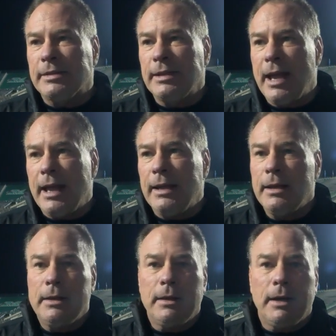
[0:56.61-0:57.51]
today
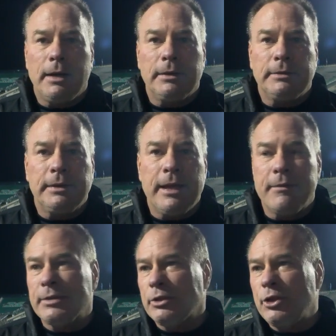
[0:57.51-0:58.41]
uh, to
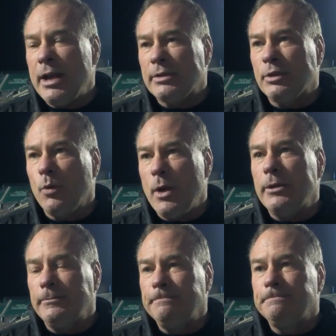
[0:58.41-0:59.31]
give us a chance to win.